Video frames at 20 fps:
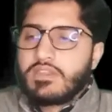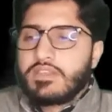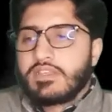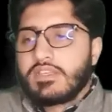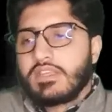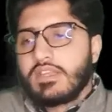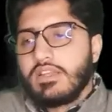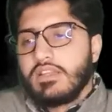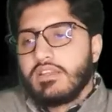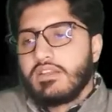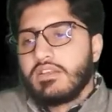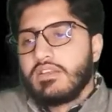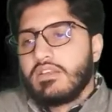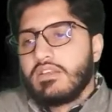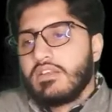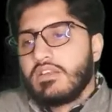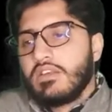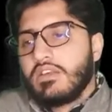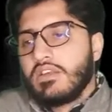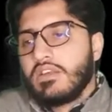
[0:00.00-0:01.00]
Clear?
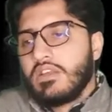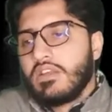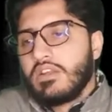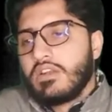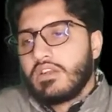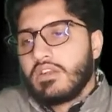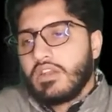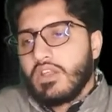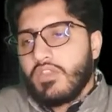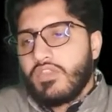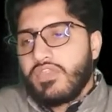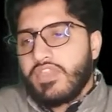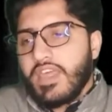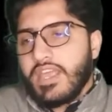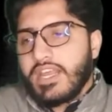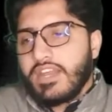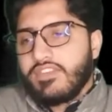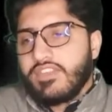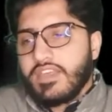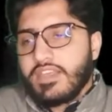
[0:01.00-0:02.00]
Now
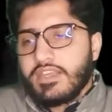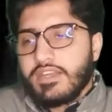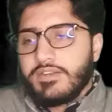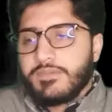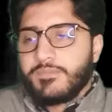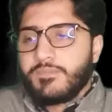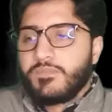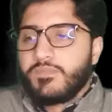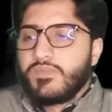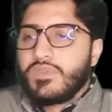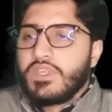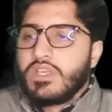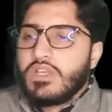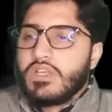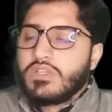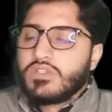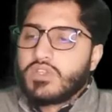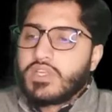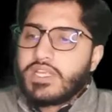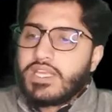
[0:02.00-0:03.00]
second.
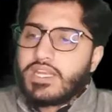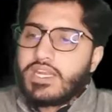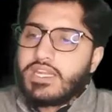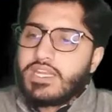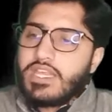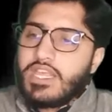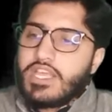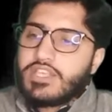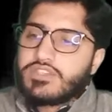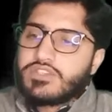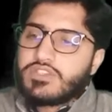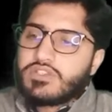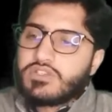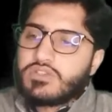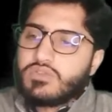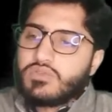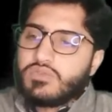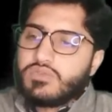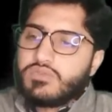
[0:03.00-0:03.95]
So I can write h2.